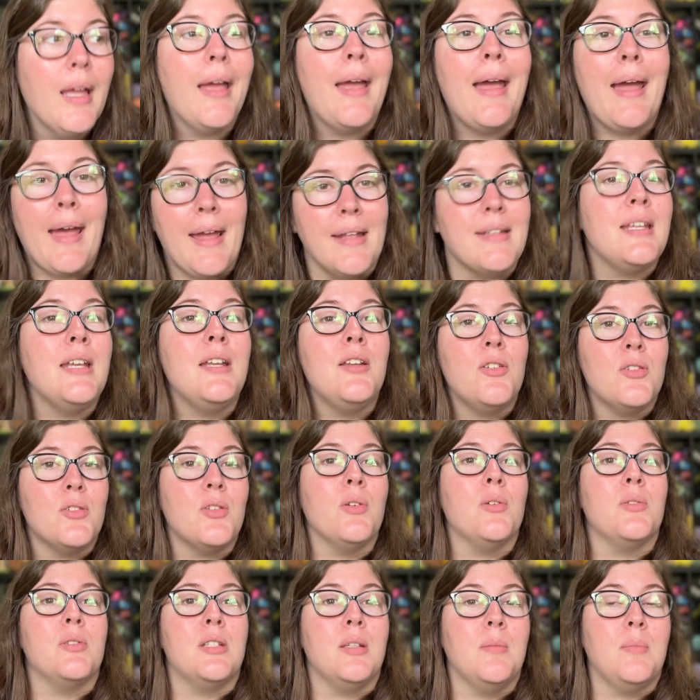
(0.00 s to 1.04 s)
at 10 years
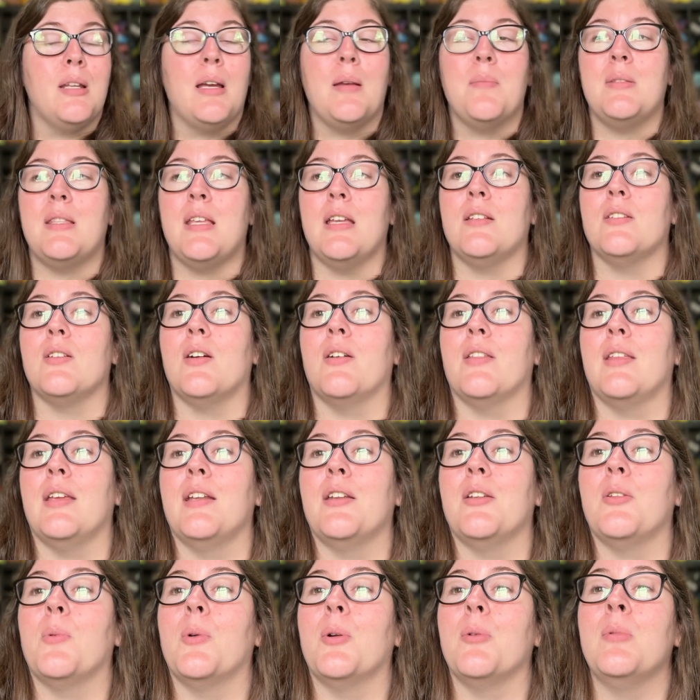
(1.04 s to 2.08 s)
old, sometimes things are the end of
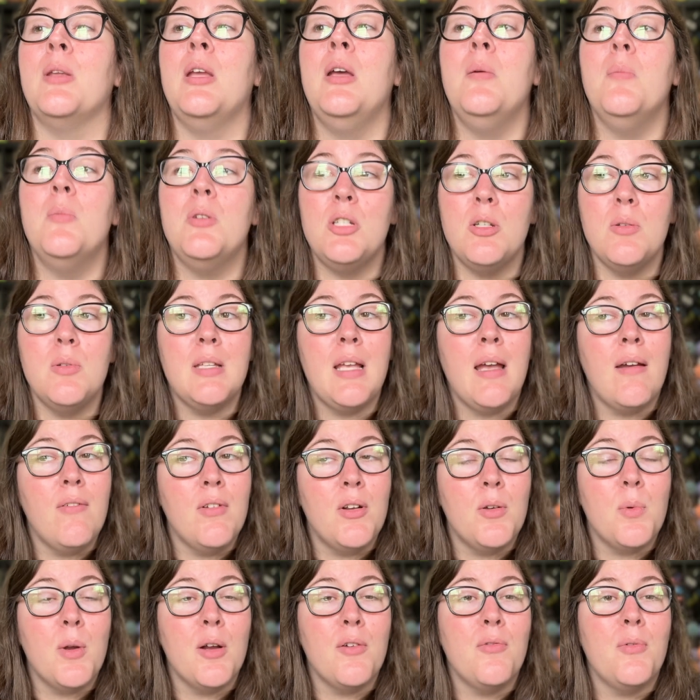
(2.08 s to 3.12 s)
the world. She was having a
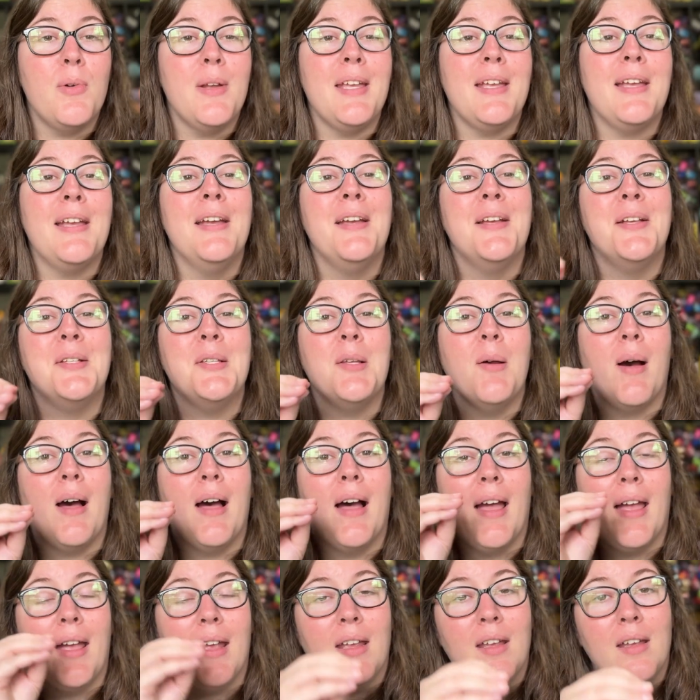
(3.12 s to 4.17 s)
rough week, so
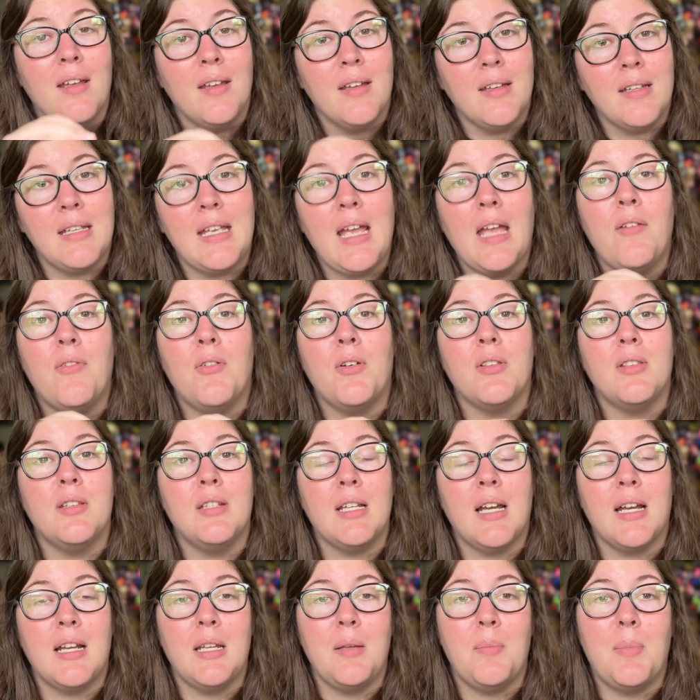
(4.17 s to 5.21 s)
I gave her the
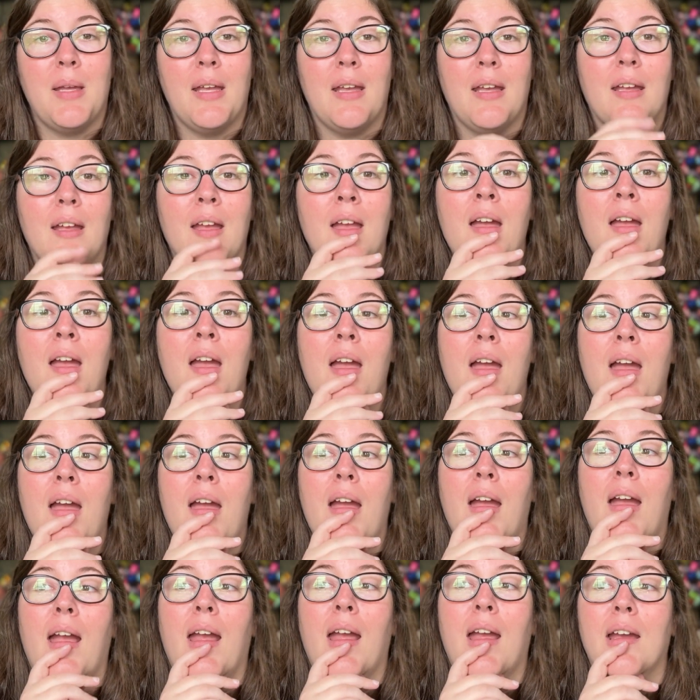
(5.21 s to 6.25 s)
tiny pig,
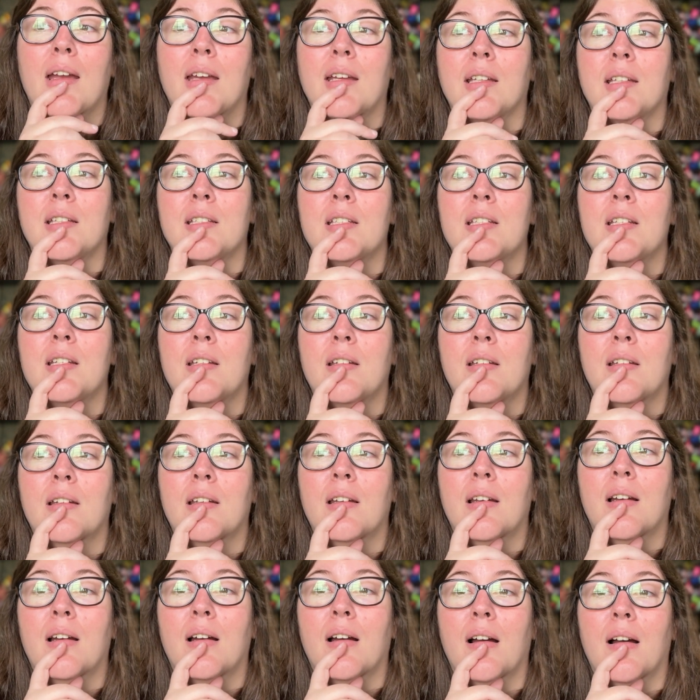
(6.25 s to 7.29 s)
and
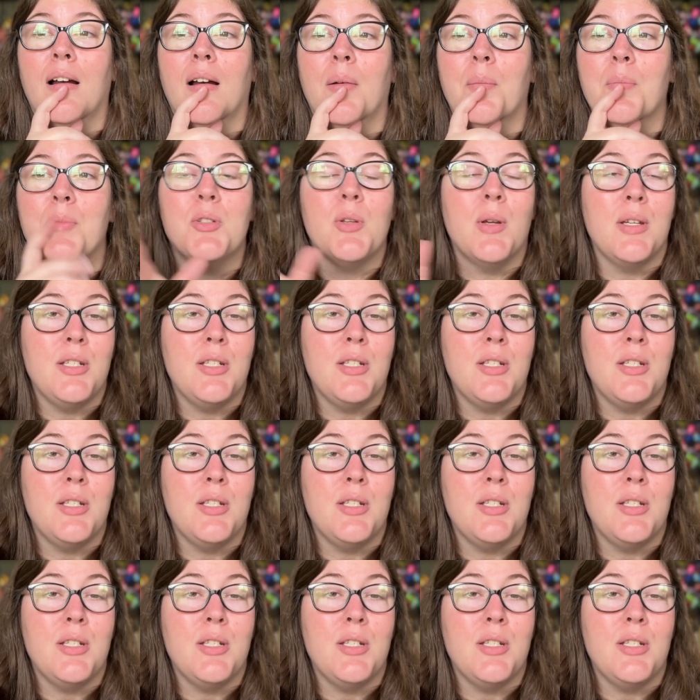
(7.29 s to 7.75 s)
so I